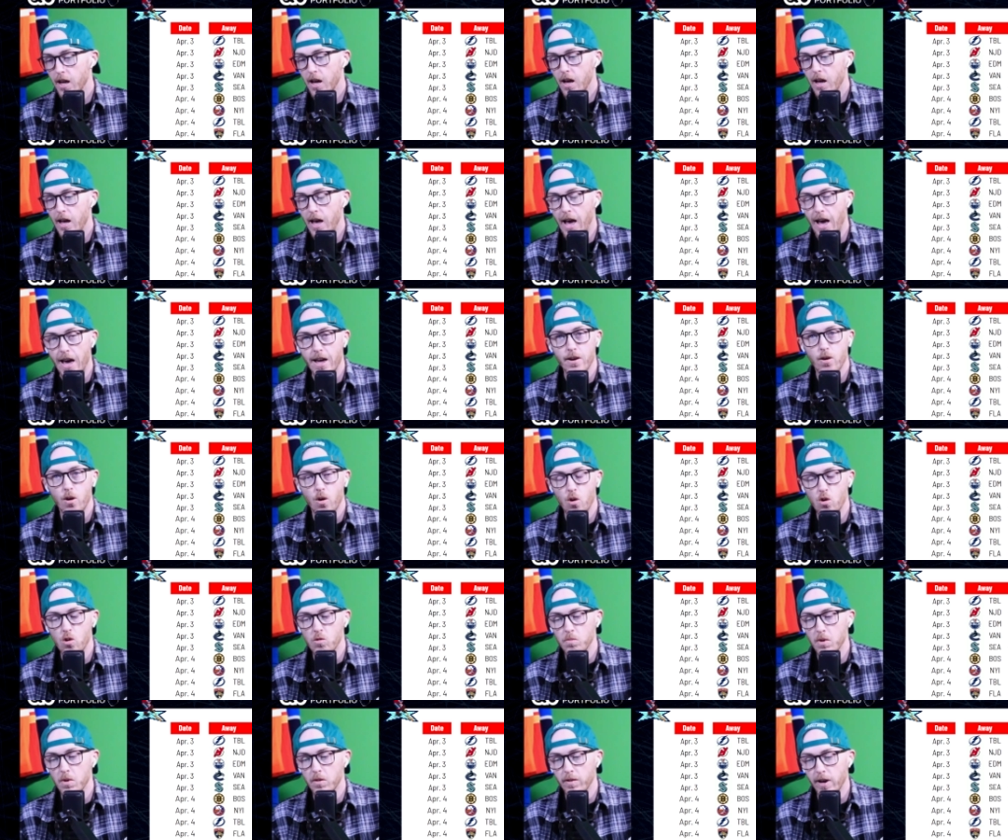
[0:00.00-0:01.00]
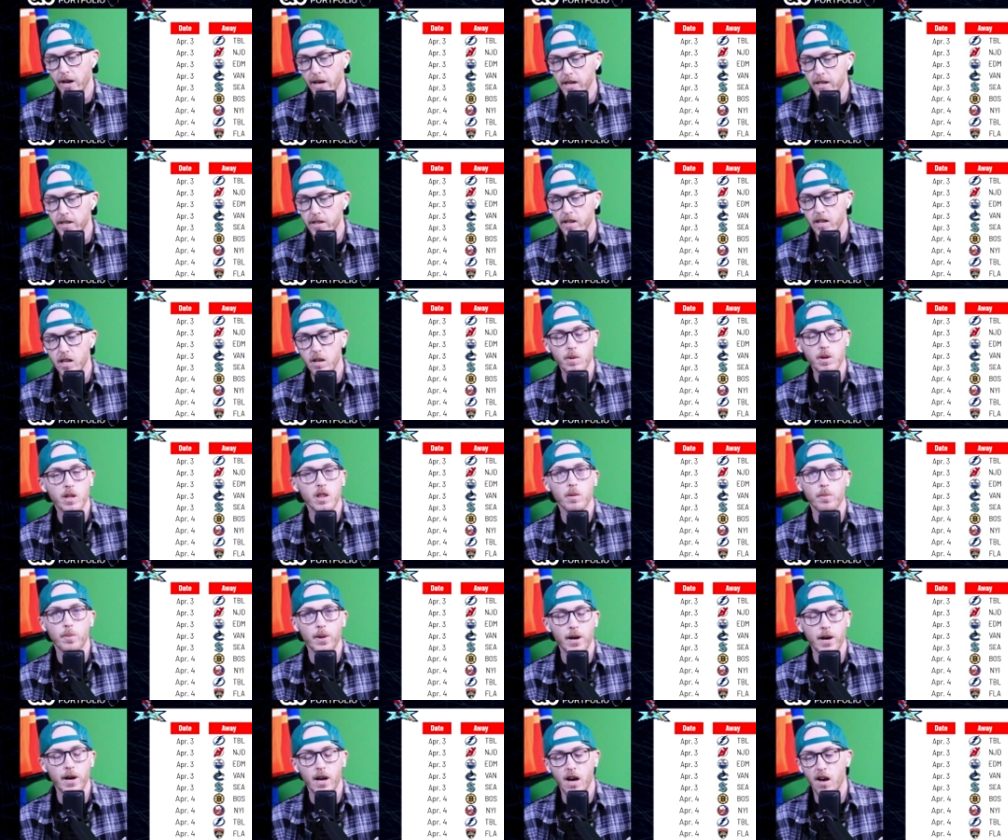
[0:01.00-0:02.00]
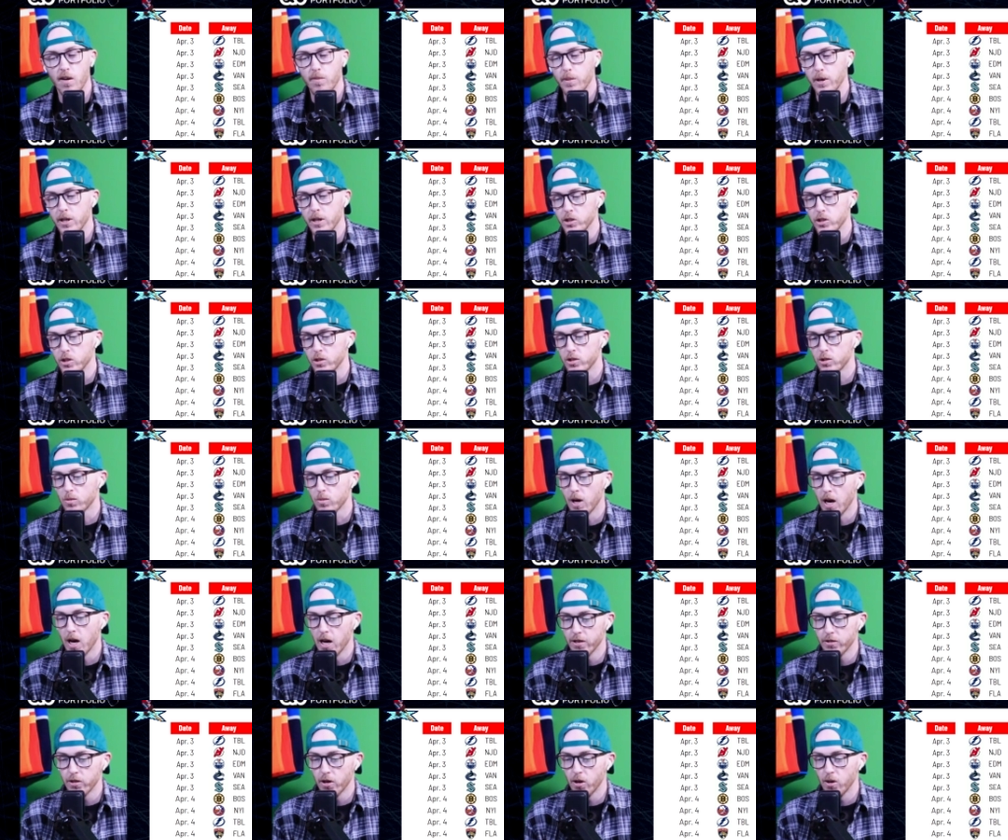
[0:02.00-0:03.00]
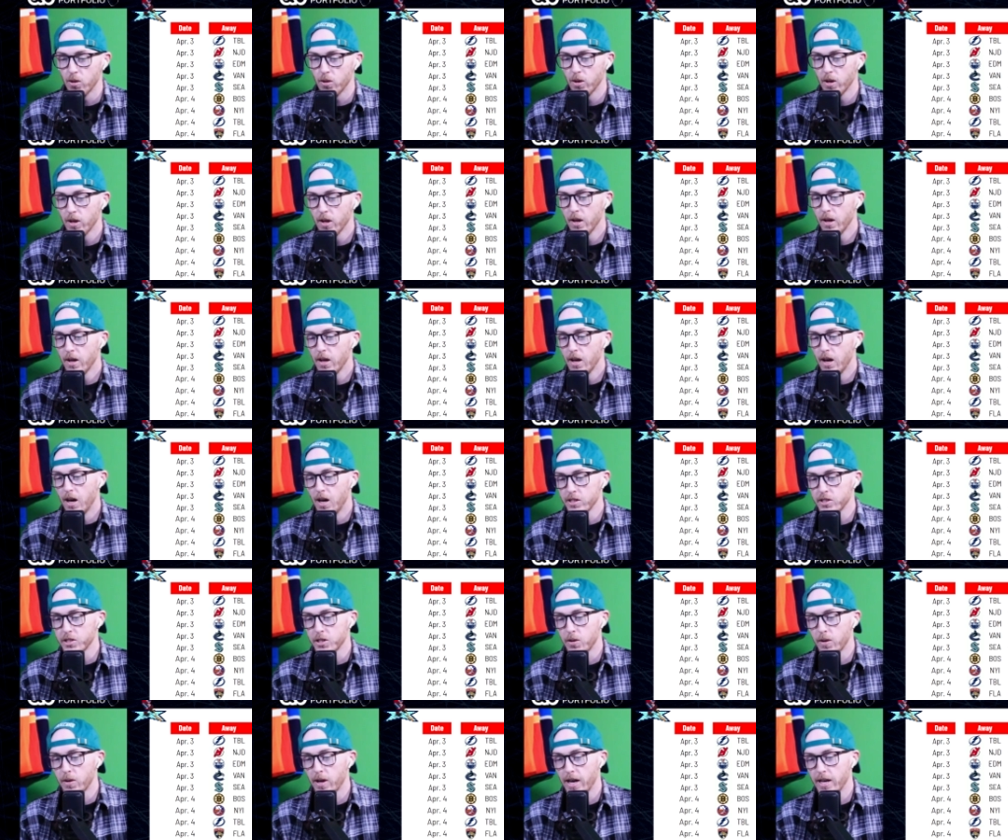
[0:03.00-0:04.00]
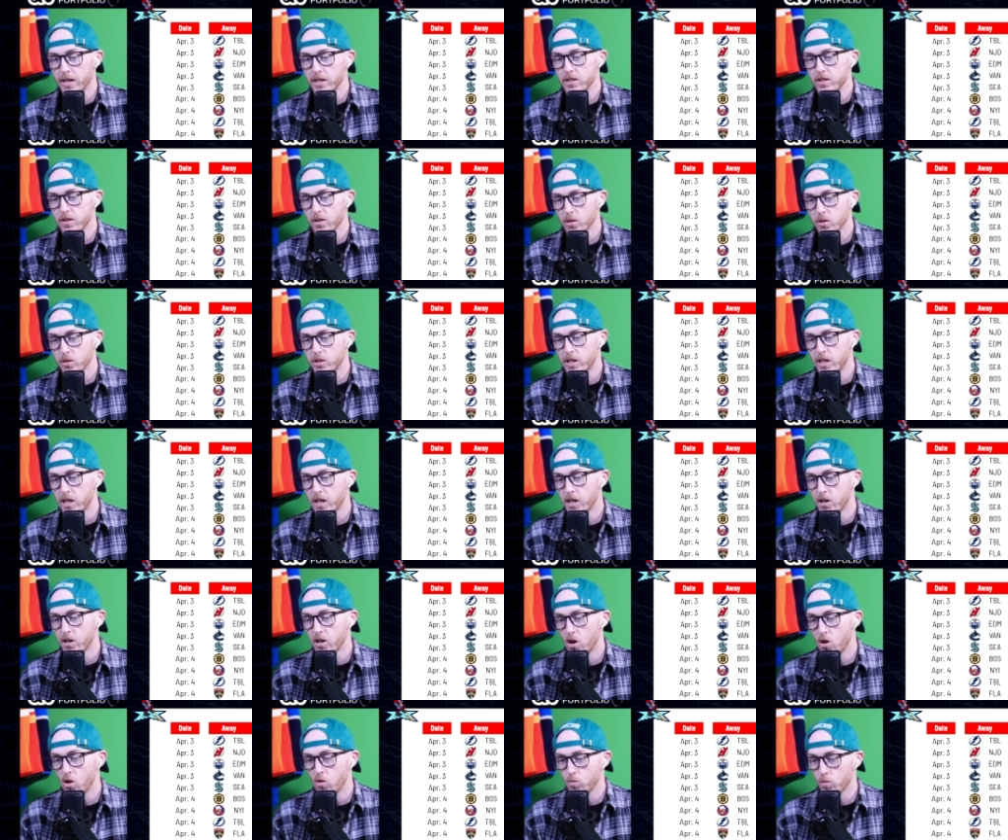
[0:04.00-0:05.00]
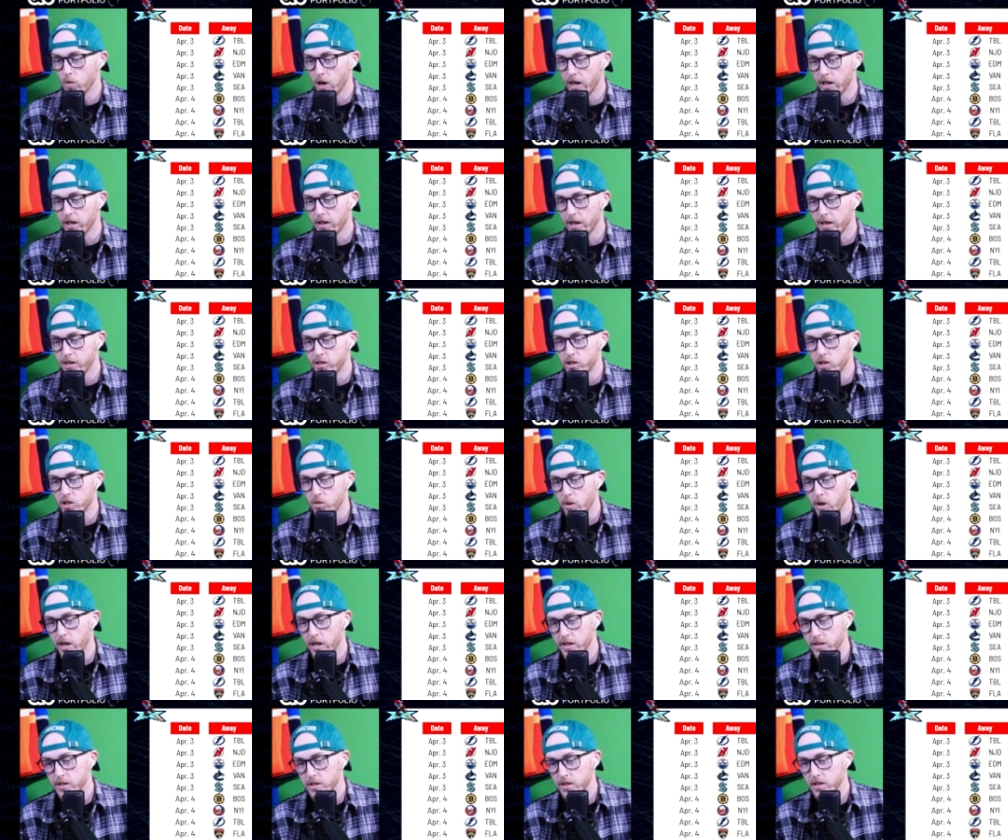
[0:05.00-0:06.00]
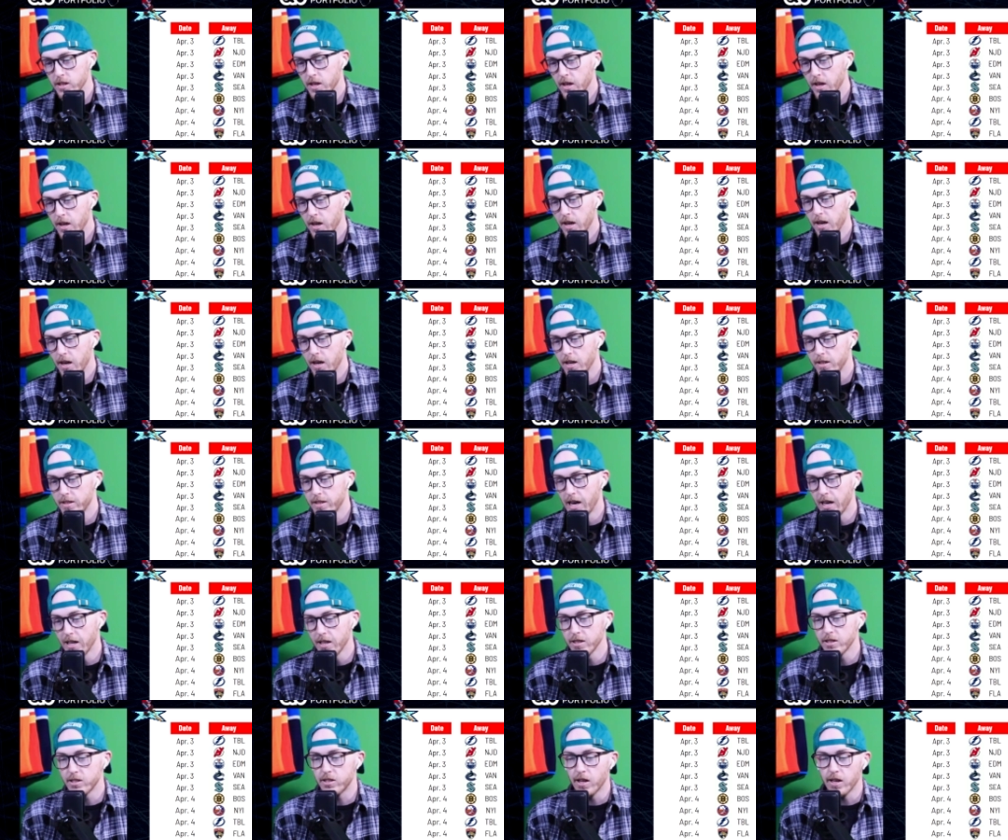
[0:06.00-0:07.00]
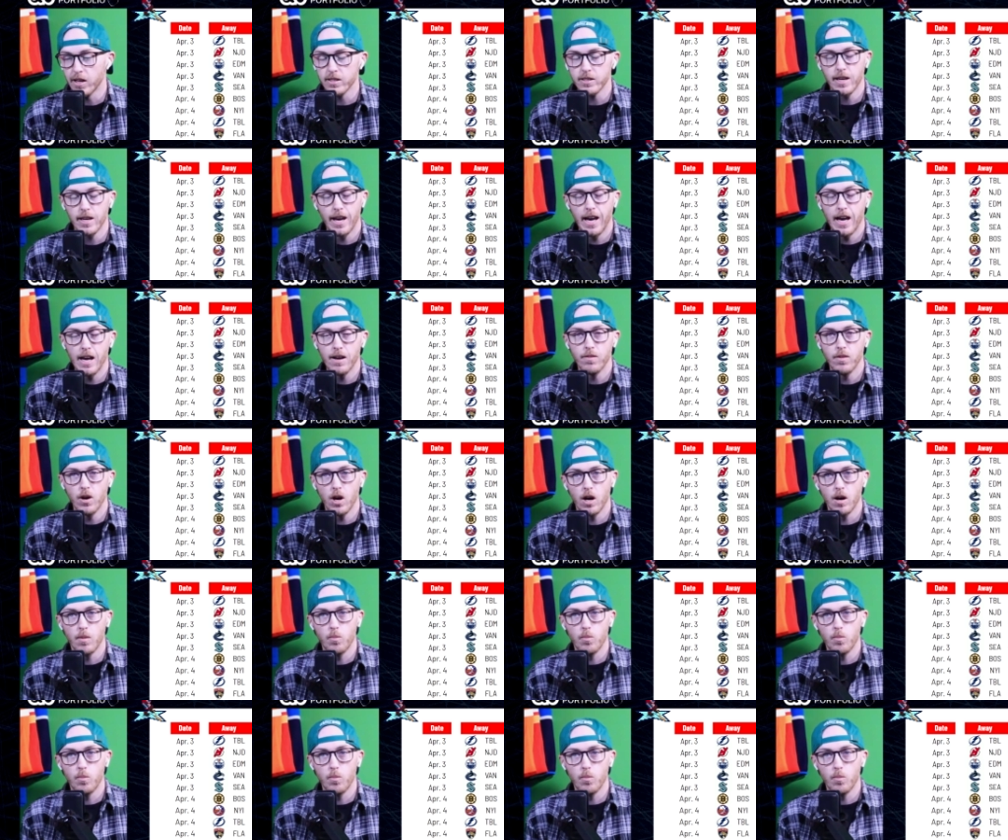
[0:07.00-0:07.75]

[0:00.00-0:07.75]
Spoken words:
at home of any team in the playoff picture. Toronto also has 13 home regulation wins. Dallas does have a